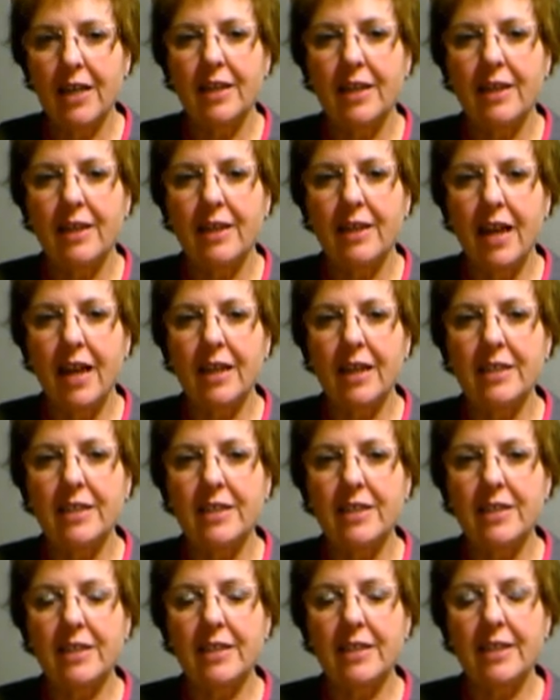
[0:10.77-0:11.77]
That is
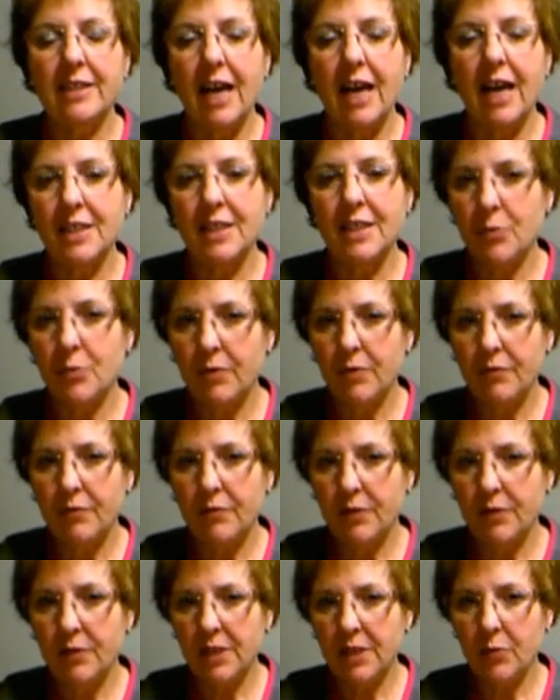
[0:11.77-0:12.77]
the last one
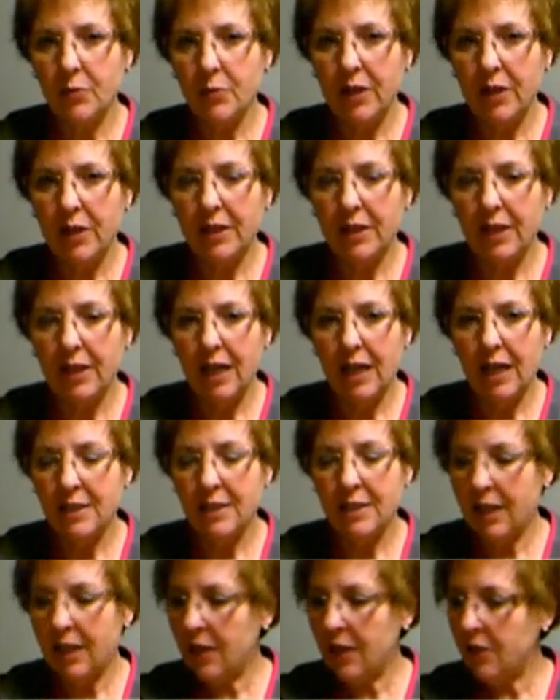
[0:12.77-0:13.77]
for this week, the
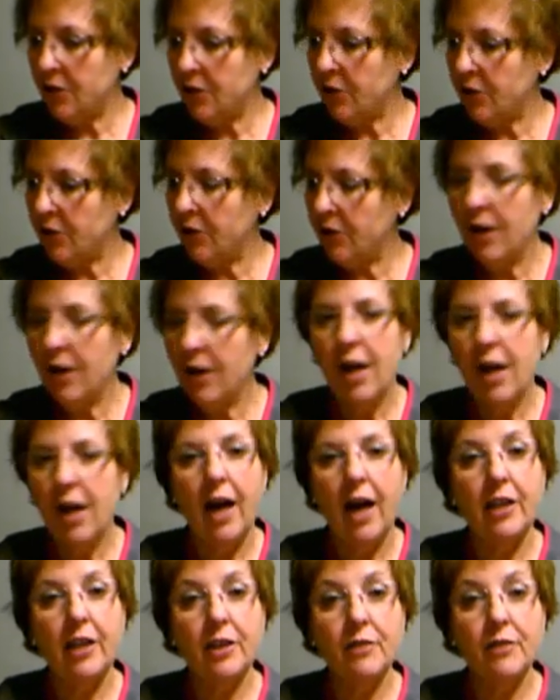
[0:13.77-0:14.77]
last lecture.
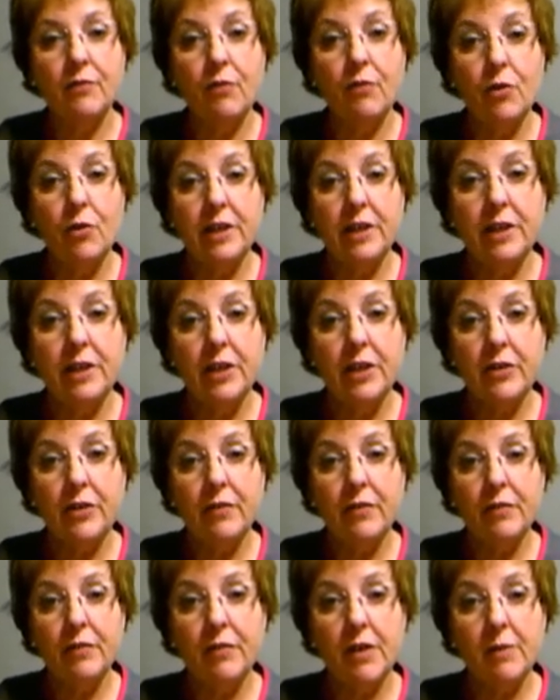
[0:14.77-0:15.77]
I look forward to
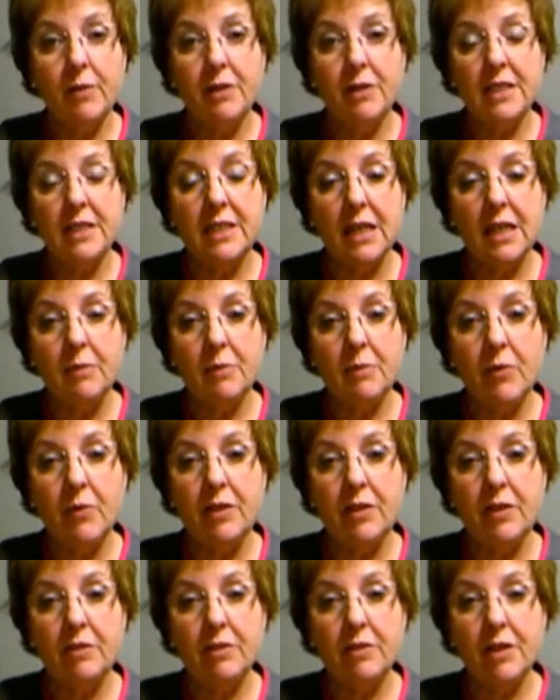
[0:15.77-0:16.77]
hearing from you. Tell me
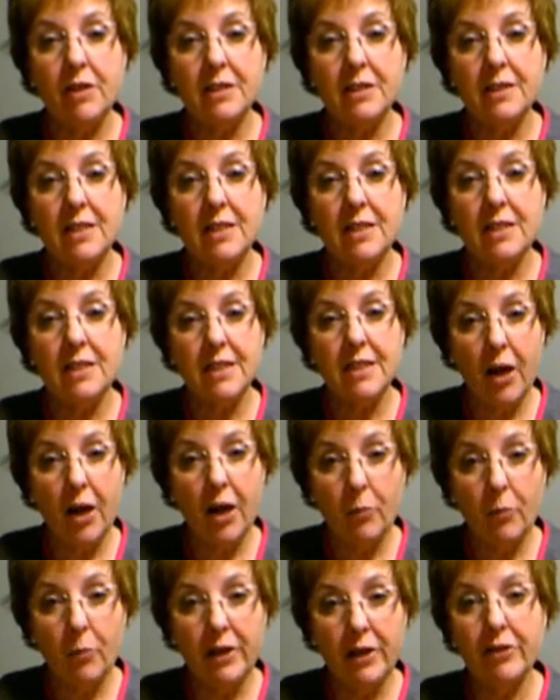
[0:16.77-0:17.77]
whether or not this is
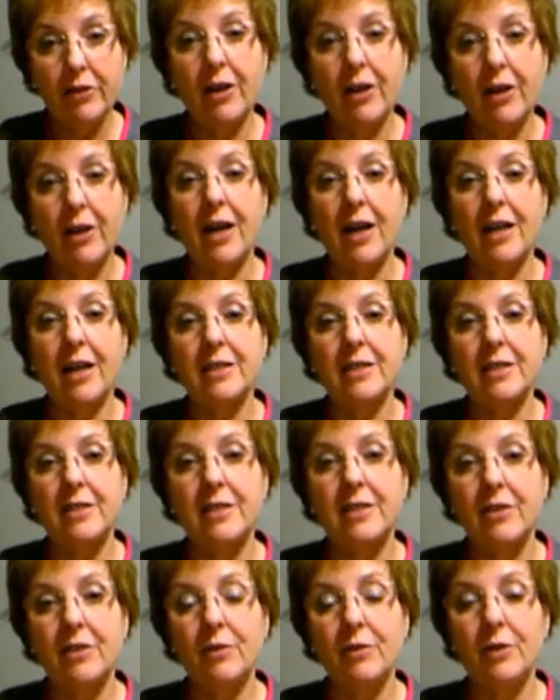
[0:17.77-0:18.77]
helping or not.
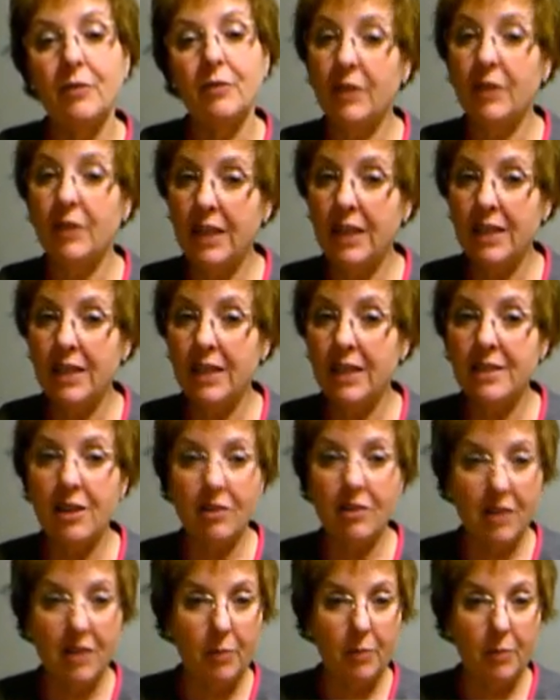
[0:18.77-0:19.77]
So if it is,
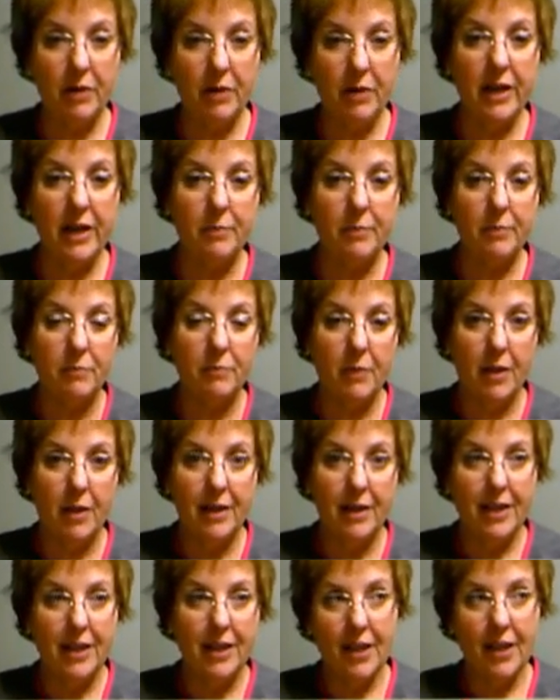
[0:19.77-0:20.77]
I'll keep it up.
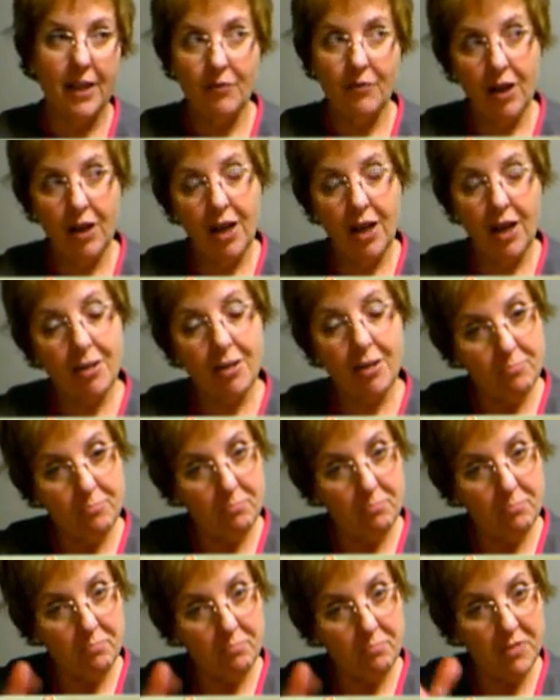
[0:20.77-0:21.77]
If not,
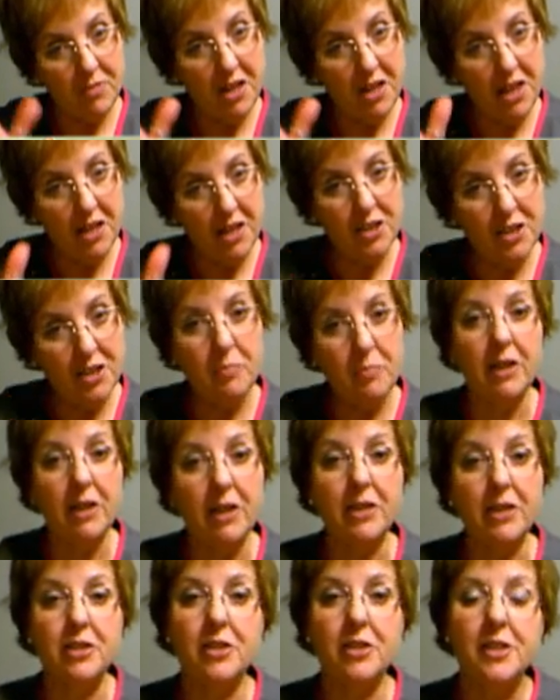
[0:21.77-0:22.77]
not so much.
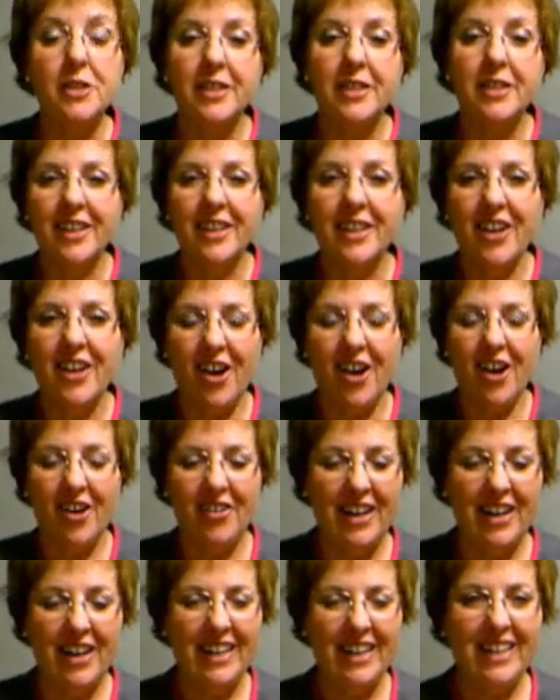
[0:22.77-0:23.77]

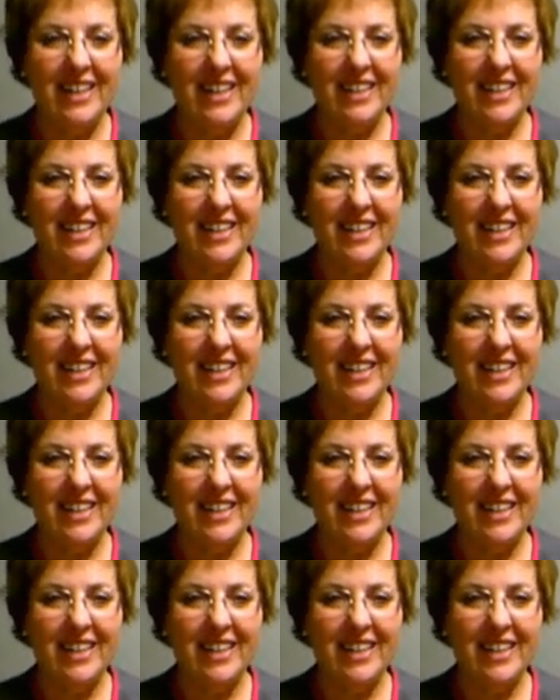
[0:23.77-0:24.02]
Alrighty.